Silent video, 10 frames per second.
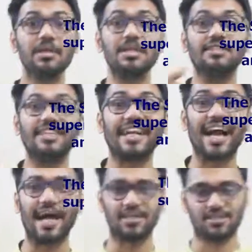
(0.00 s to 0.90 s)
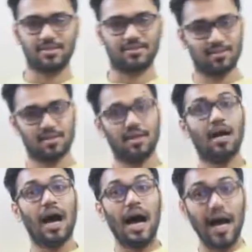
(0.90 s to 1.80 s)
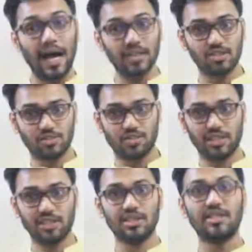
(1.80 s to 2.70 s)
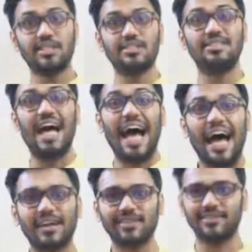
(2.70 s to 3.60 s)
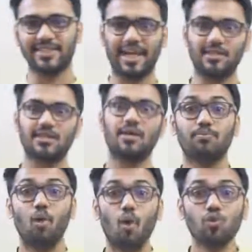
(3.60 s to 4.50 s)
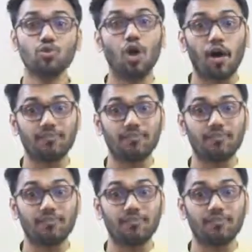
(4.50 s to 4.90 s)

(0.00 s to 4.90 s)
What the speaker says: a gas. Hydrogen is another gas. Both of